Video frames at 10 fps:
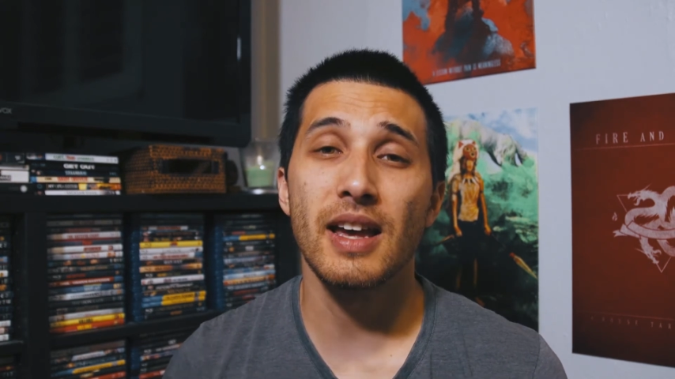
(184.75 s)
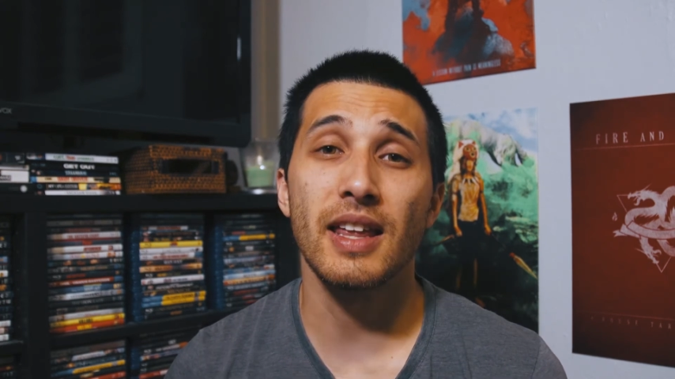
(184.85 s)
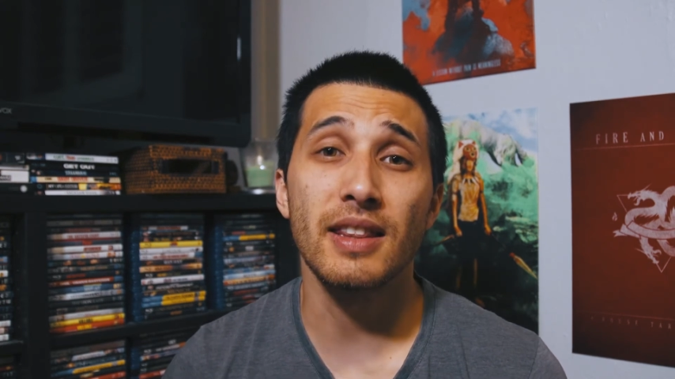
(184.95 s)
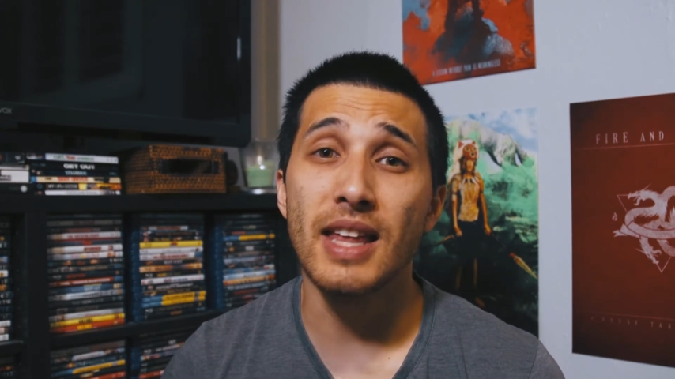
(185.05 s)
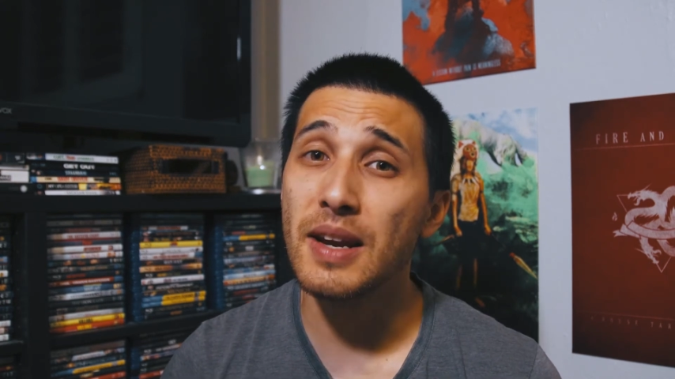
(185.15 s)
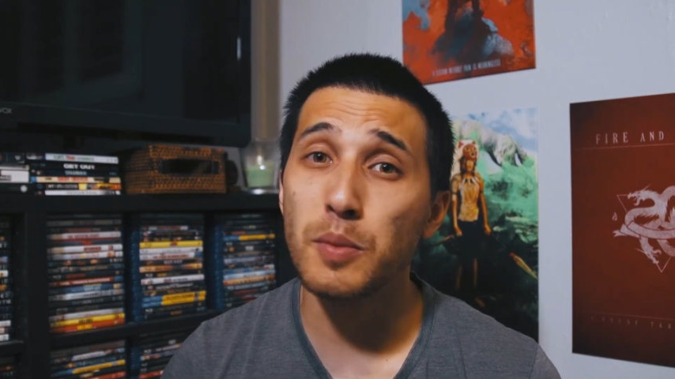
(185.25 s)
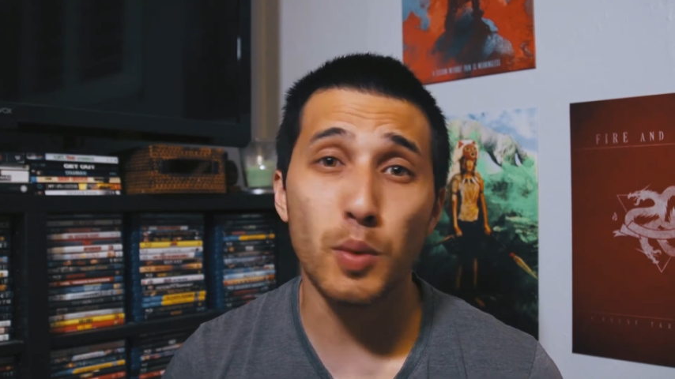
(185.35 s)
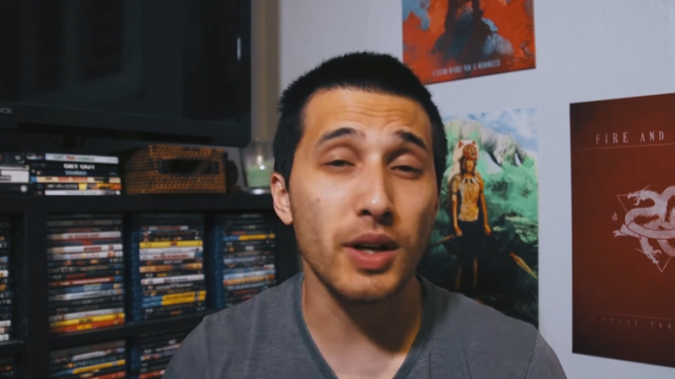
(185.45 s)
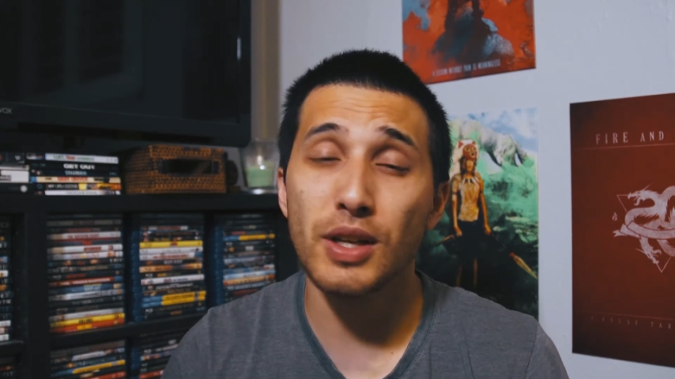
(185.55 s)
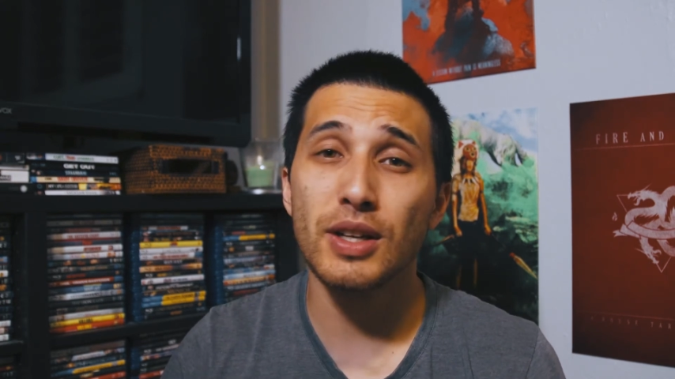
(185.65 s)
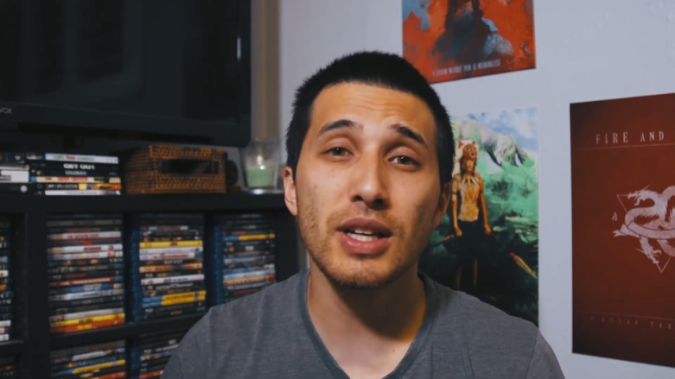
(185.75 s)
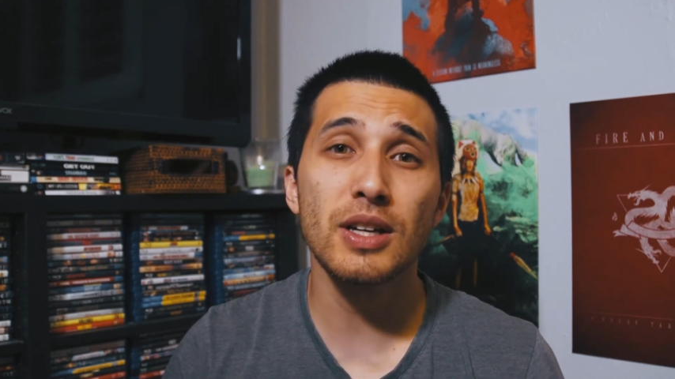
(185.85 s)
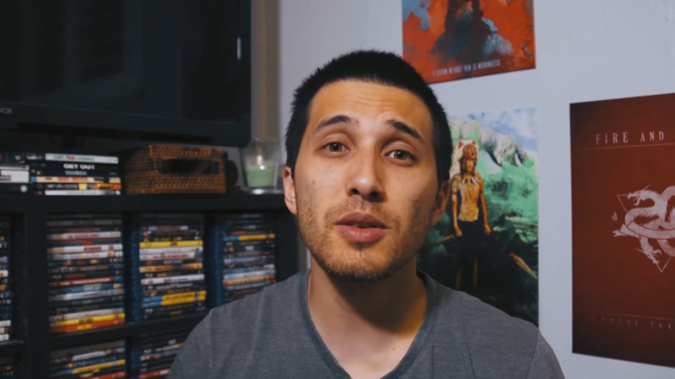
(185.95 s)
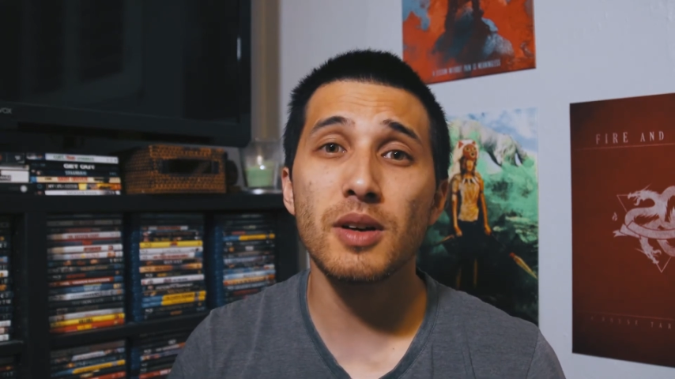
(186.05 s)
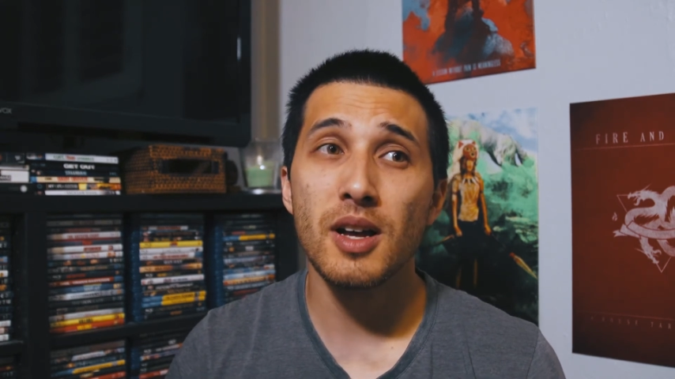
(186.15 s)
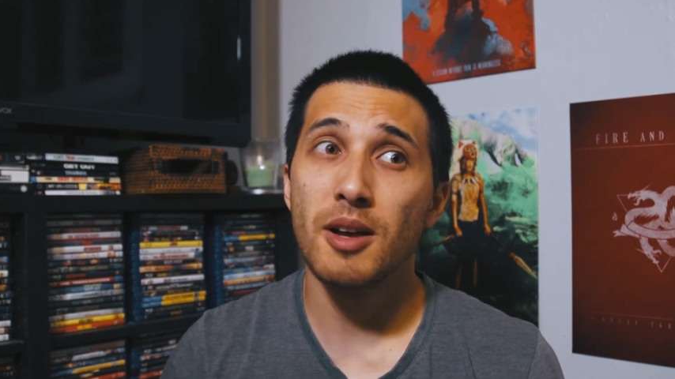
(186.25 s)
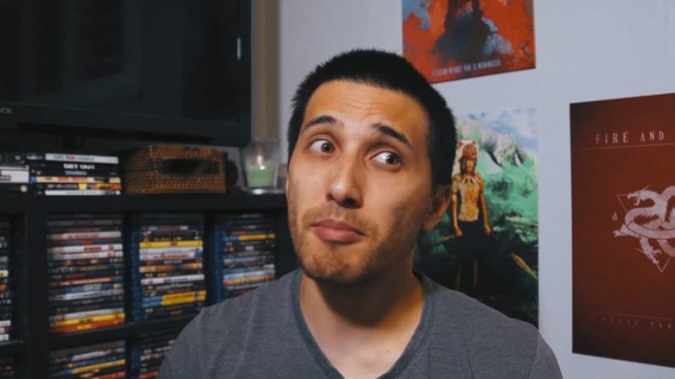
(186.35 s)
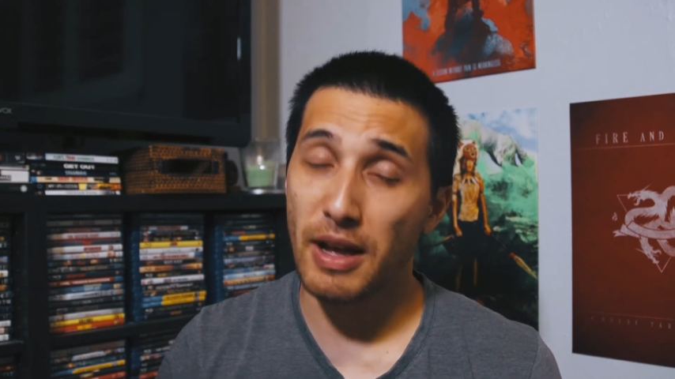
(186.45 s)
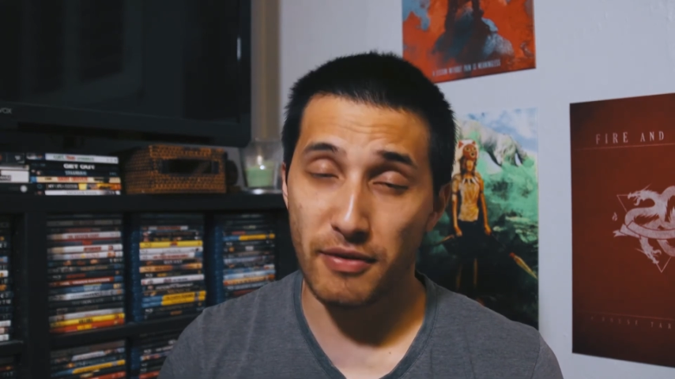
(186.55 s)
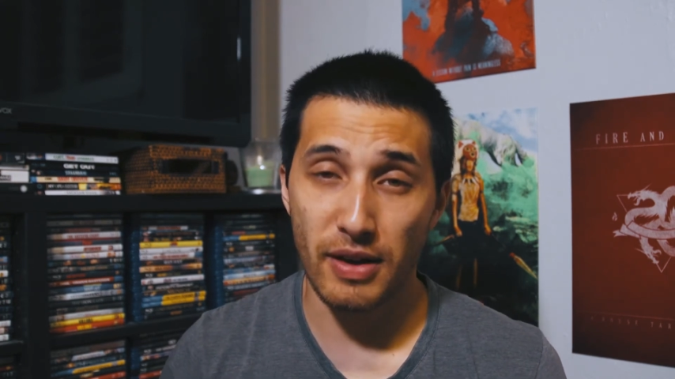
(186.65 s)
And then, what do you know,
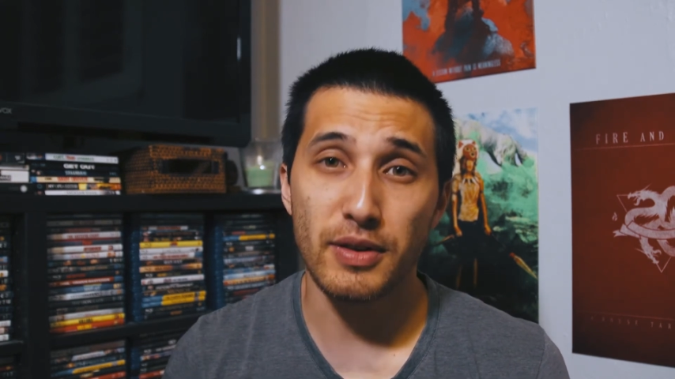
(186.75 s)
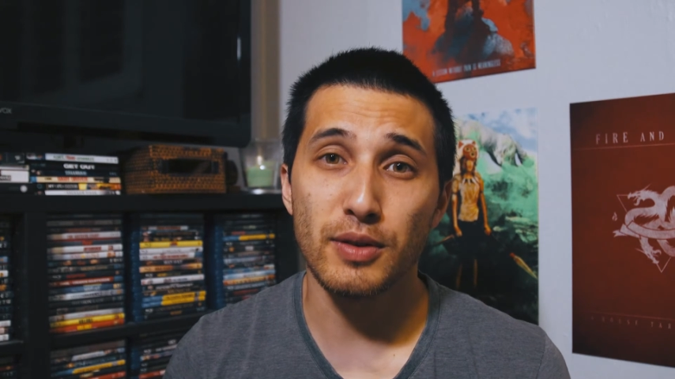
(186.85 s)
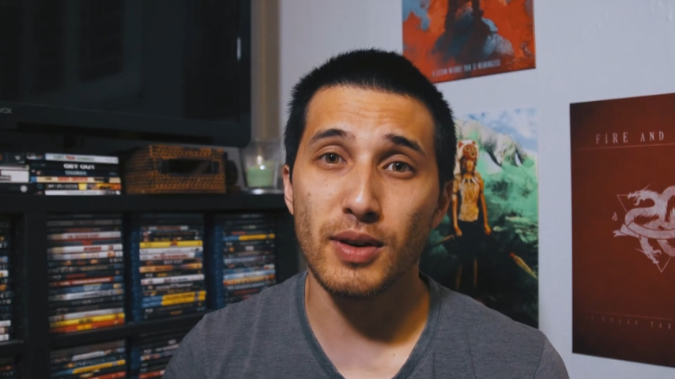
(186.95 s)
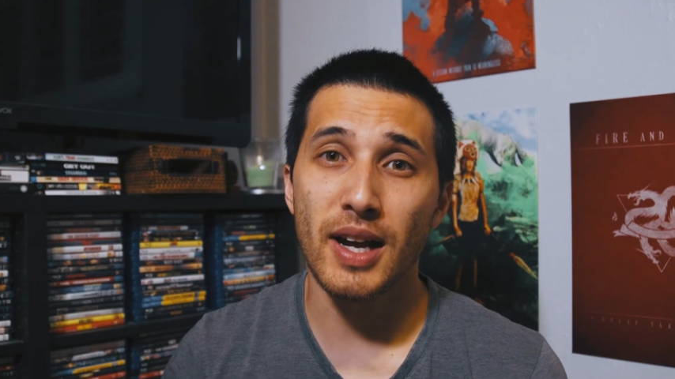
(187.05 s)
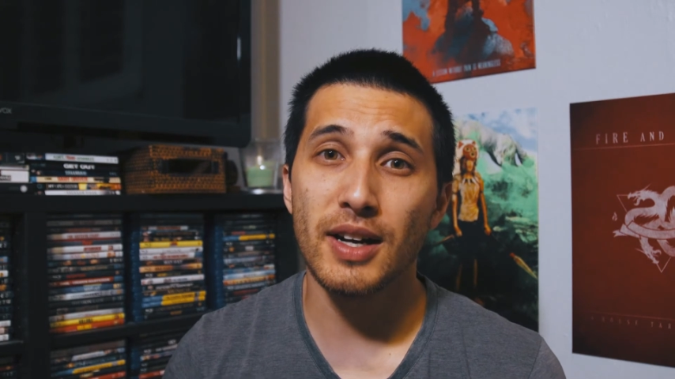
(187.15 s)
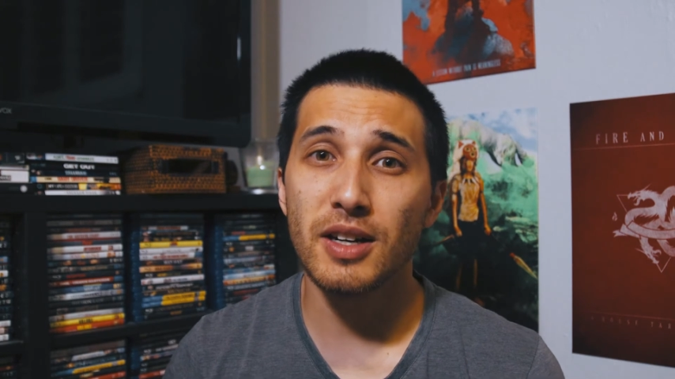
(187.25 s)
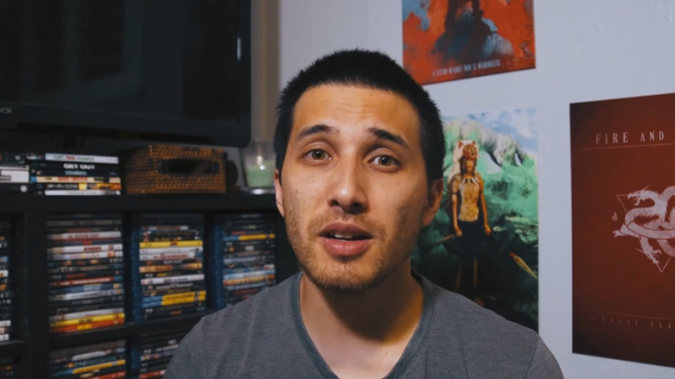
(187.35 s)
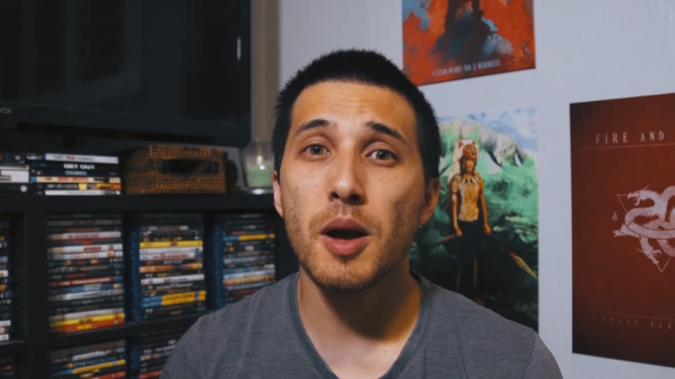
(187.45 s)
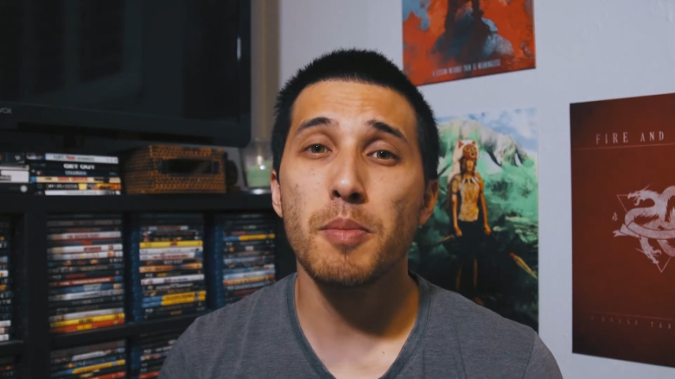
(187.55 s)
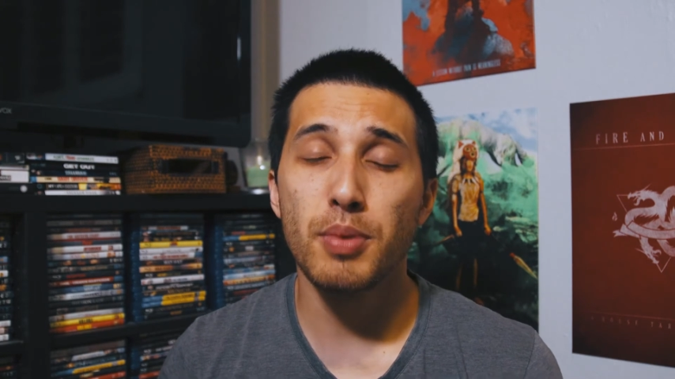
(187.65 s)
my favorite writer